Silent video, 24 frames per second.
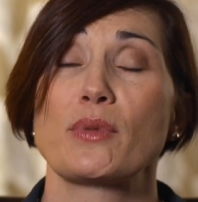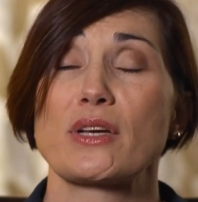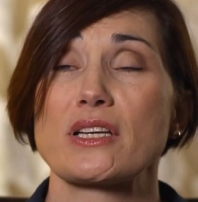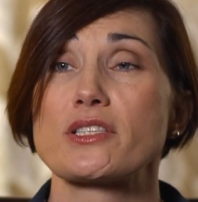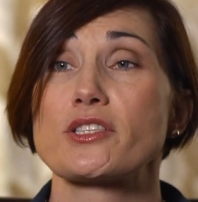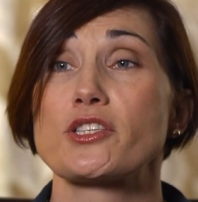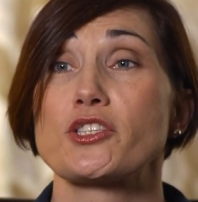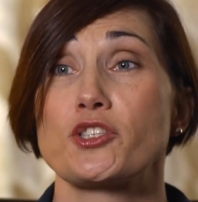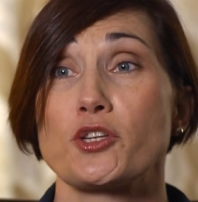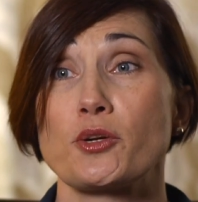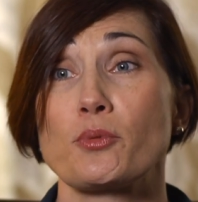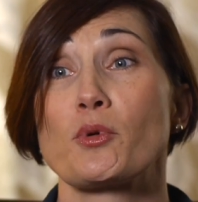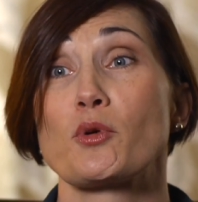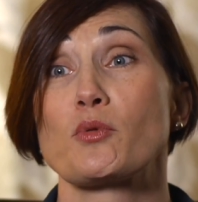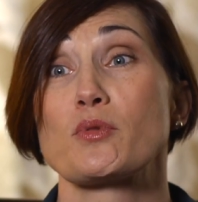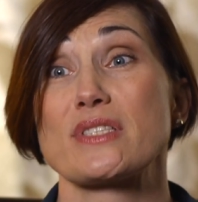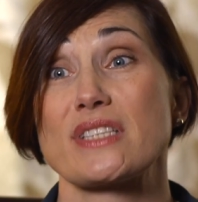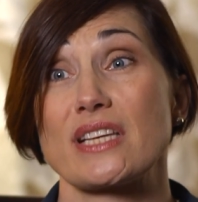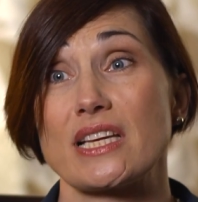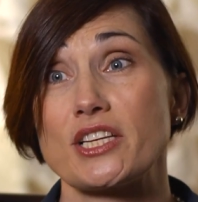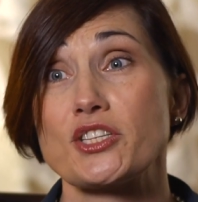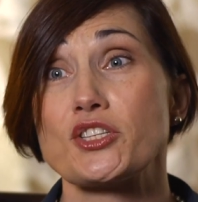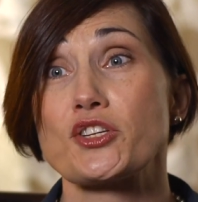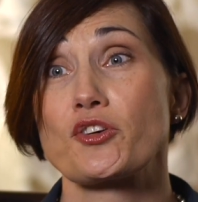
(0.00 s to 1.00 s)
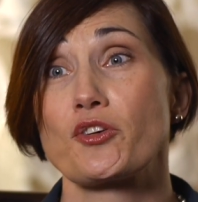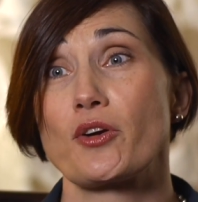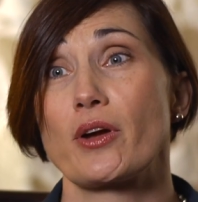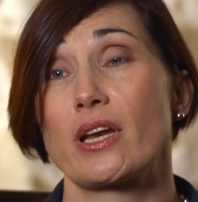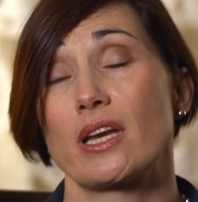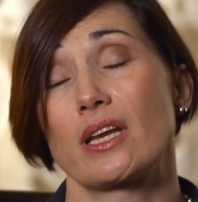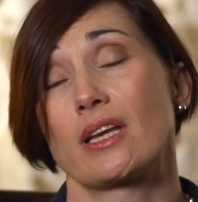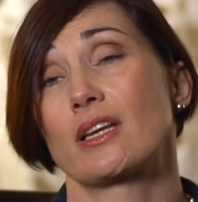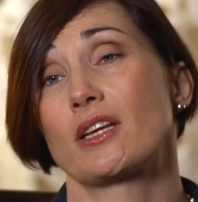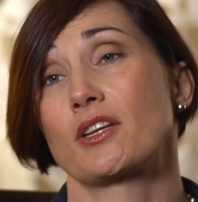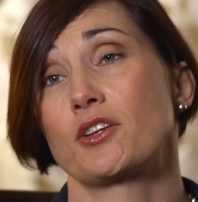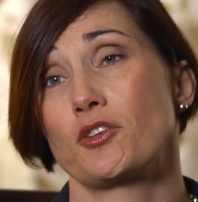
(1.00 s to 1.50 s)
because the tumor was
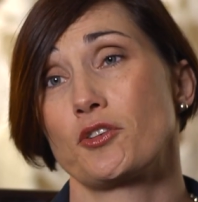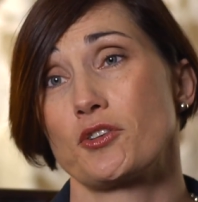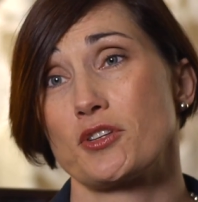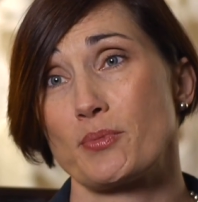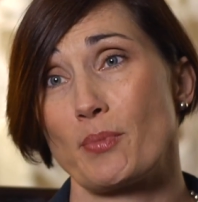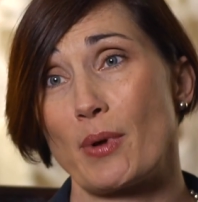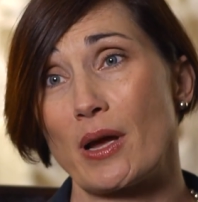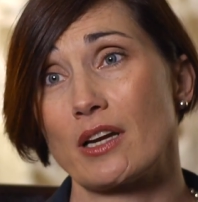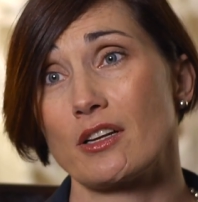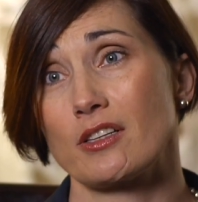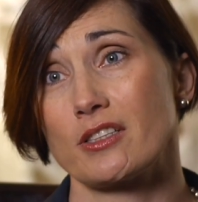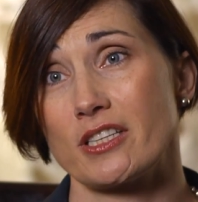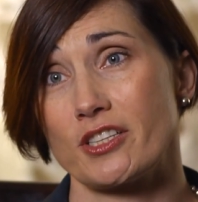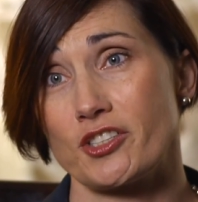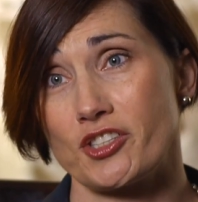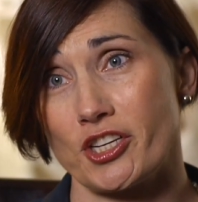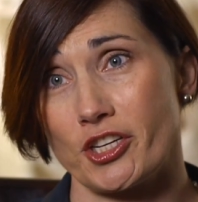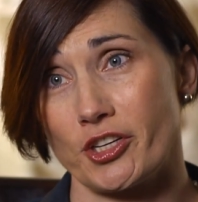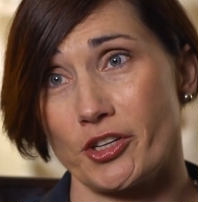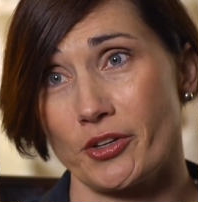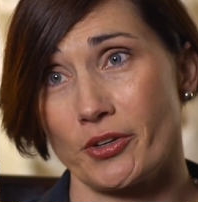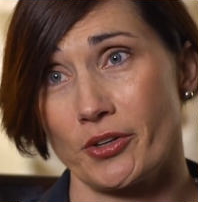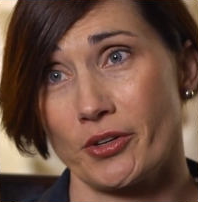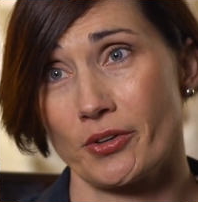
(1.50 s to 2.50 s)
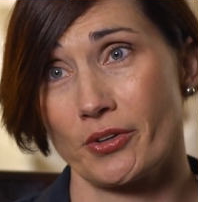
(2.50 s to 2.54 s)
integrated in her spinal tissue.